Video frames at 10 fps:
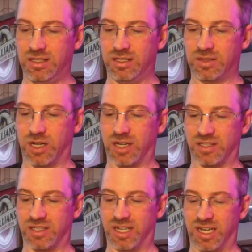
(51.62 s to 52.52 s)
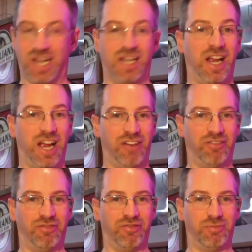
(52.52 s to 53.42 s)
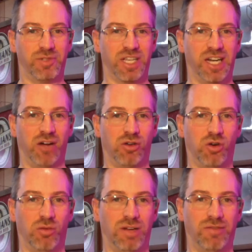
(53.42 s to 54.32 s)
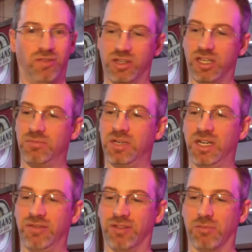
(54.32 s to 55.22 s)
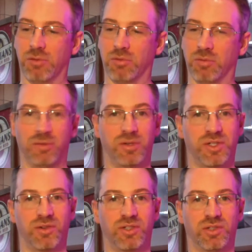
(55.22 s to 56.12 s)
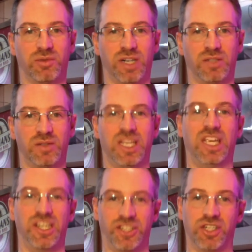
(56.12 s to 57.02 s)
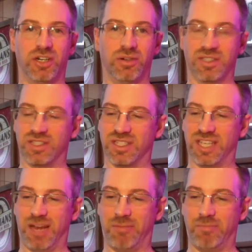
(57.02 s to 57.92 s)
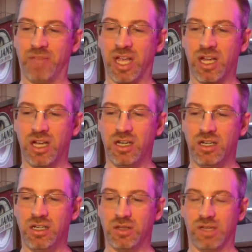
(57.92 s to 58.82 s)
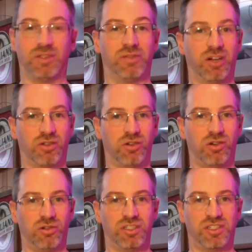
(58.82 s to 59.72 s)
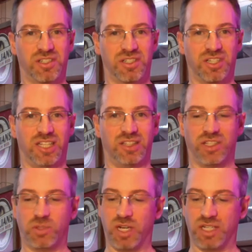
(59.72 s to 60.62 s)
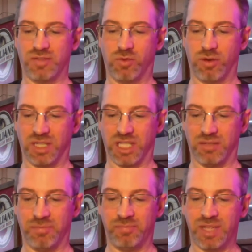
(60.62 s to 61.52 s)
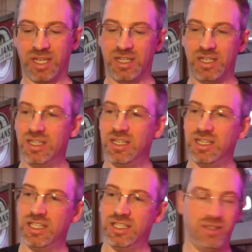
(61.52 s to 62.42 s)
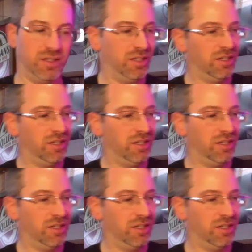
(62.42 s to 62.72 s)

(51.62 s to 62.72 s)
clocks in at 8.5% alcohol by volume. If I remember my research correctly, each year it's the same level of alcohol, just a slightly tweaked formula. The